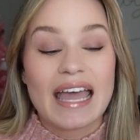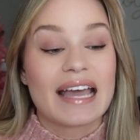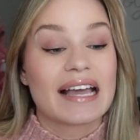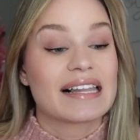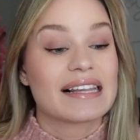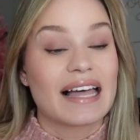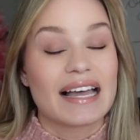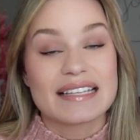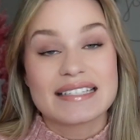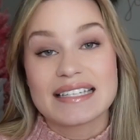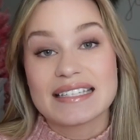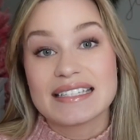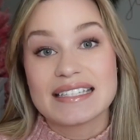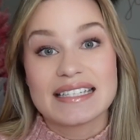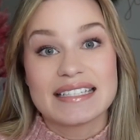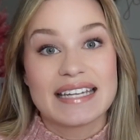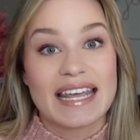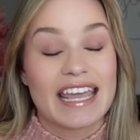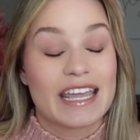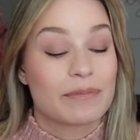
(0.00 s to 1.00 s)
classes to
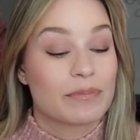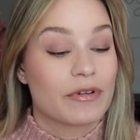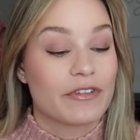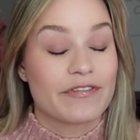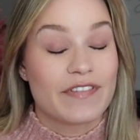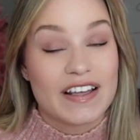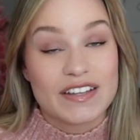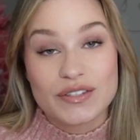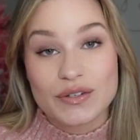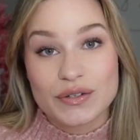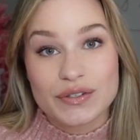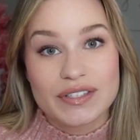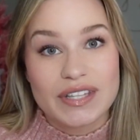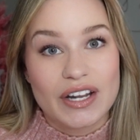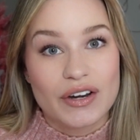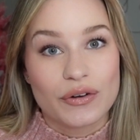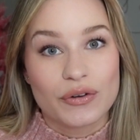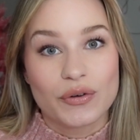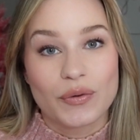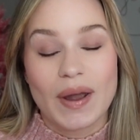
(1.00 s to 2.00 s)
take, professors that
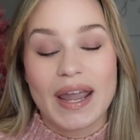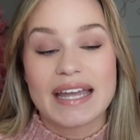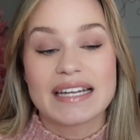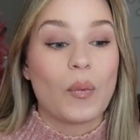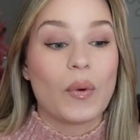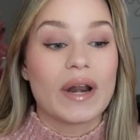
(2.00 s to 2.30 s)
are great.